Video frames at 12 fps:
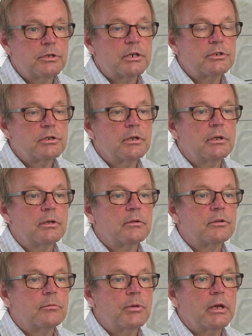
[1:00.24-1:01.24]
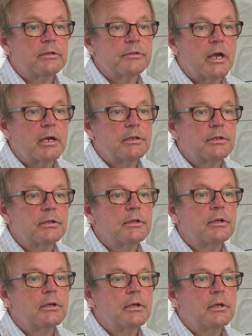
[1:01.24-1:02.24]
actually, to be exact.
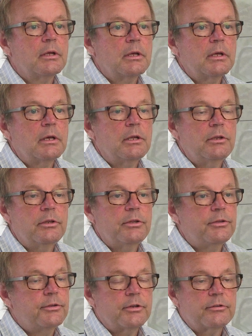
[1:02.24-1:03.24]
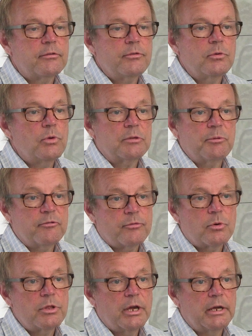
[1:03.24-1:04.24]
And just a few weeks
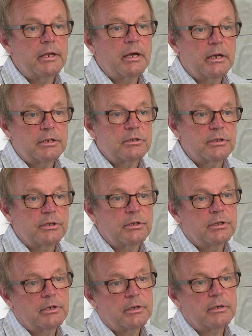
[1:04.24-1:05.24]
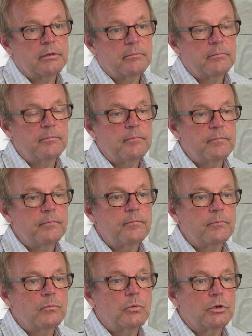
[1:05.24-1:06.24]
before that I actually
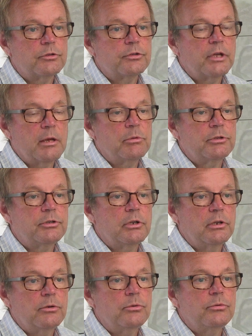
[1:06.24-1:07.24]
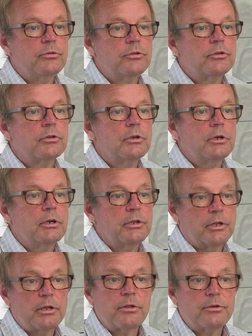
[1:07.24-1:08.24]
was able to lose
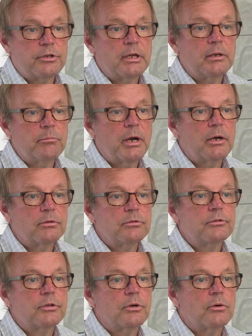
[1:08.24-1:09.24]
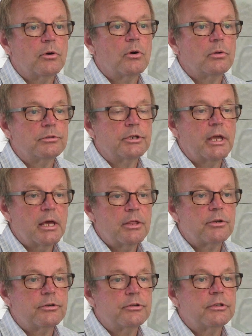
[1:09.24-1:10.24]
another 10 pounds. So
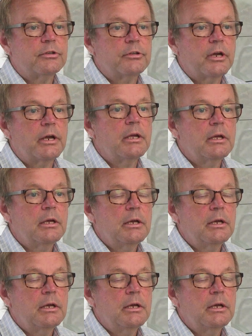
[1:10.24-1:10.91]
altogether, since I